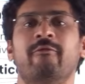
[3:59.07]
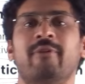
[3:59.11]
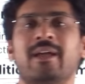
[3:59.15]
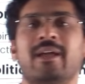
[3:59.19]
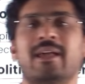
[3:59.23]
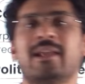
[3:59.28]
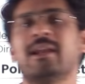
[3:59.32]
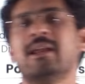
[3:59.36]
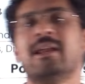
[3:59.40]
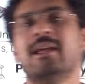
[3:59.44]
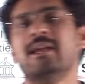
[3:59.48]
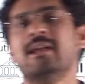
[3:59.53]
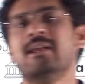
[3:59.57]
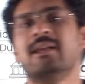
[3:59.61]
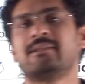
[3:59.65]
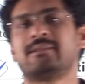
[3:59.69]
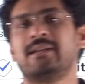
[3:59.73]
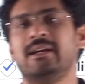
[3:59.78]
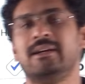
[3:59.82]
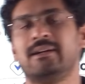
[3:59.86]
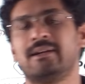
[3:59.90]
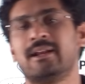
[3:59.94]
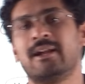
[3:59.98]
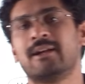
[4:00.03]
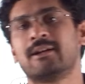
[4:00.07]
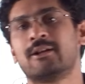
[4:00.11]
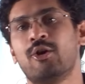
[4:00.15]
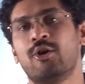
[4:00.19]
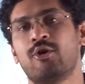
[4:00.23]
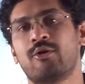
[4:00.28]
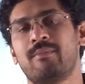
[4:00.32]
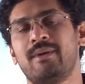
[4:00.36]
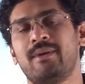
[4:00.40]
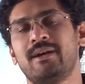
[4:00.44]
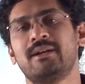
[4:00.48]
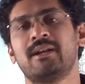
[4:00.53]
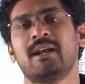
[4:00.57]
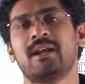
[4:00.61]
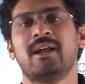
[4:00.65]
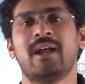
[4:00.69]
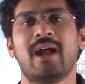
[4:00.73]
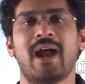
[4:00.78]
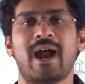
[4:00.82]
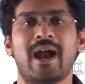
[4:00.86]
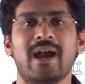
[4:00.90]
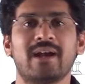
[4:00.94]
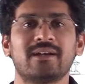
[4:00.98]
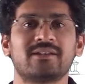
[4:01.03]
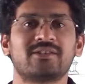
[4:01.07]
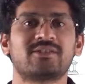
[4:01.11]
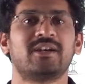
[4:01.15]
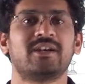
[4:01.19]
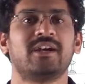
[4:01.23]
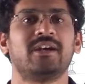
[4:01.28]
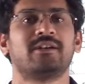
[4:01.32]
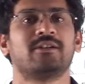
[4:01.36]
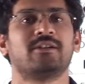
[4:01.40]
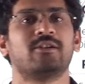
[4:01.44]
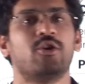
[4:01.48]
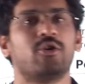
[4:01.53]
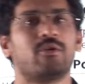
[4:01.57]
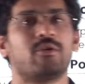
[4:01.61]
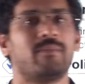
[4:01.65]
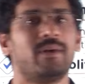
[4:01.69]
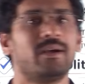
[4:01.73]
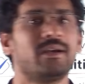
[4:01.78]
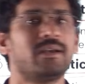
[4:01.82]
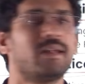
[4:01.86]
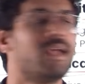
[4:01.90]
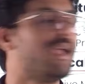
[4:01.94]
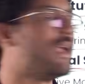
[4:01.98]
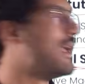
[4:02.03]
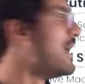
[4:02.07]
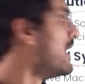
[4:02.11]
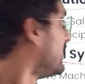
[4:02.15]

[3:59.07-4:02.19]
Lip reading: where central government and state government